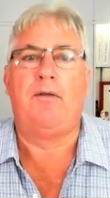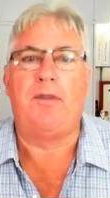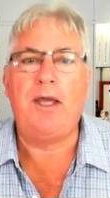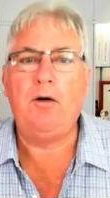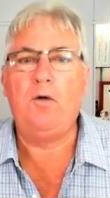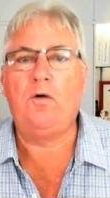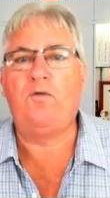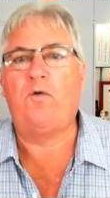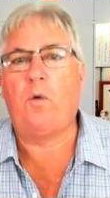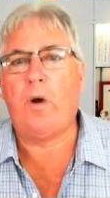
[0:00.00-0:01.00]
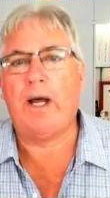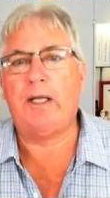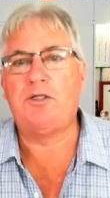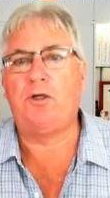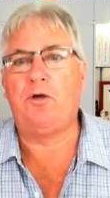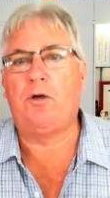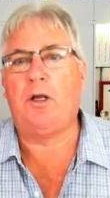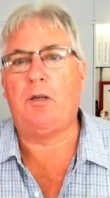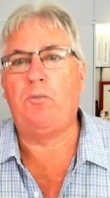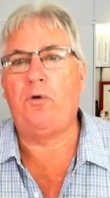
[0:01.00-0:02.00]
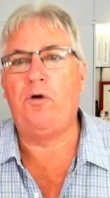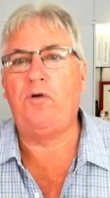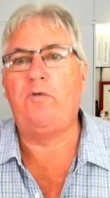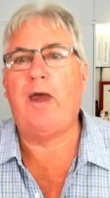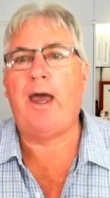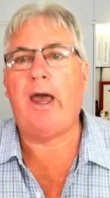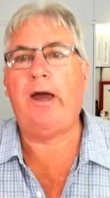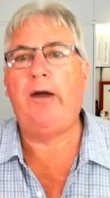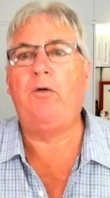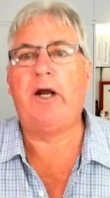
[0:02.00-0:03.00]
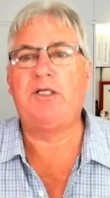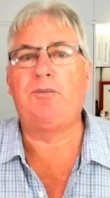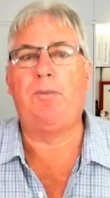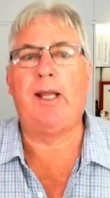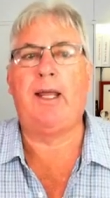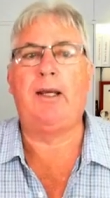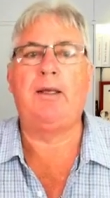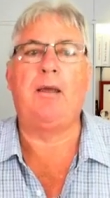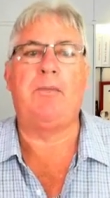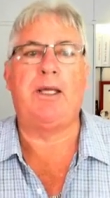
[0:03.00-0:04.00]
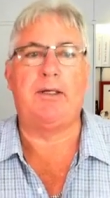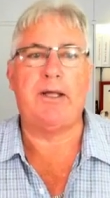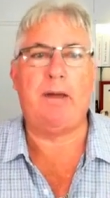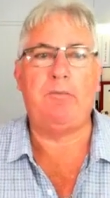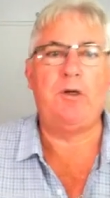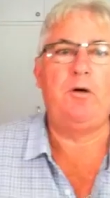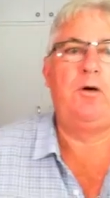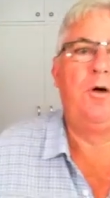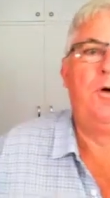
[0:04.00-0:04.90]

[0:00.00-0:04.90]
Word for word: then look for ways that you can improve how your action plan can be adapted